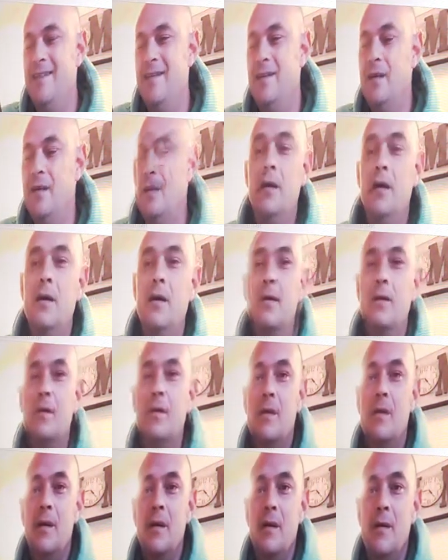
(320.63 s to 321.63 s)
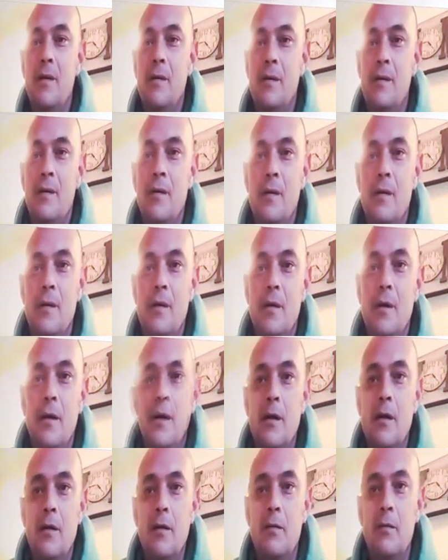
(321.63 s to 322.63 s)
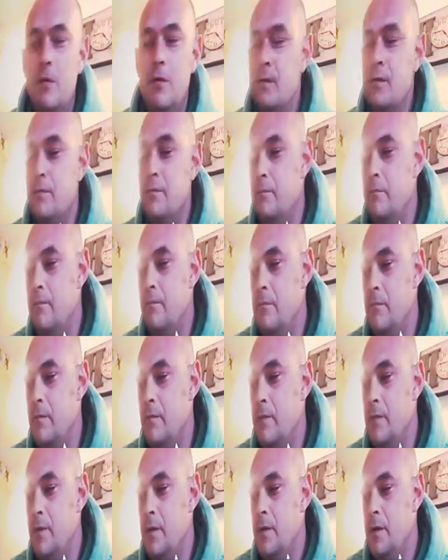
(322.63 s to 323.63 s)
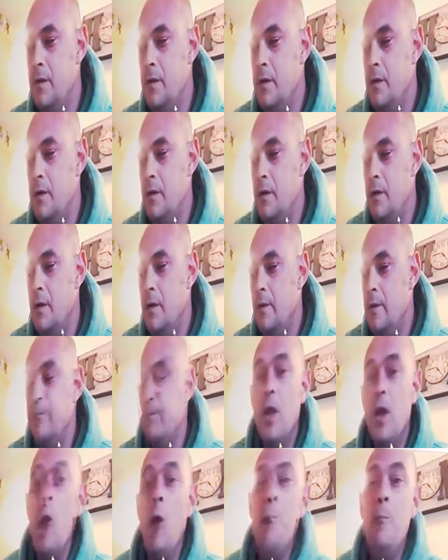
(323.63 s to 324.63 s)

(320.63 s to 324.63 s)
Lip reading: No. Pull it. Pull that.